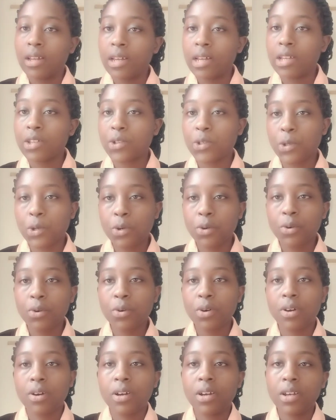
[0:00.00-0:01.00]

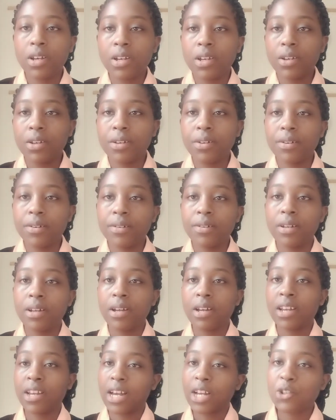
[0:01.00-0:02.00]
so I
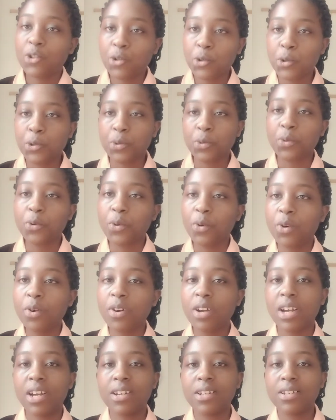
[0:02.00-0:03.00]
urge you to go
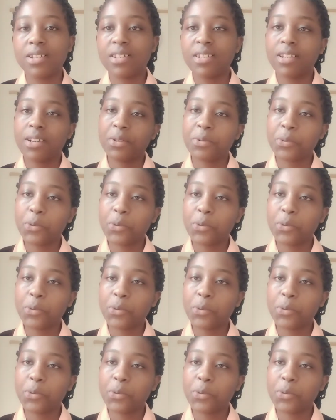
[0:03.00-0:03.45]
and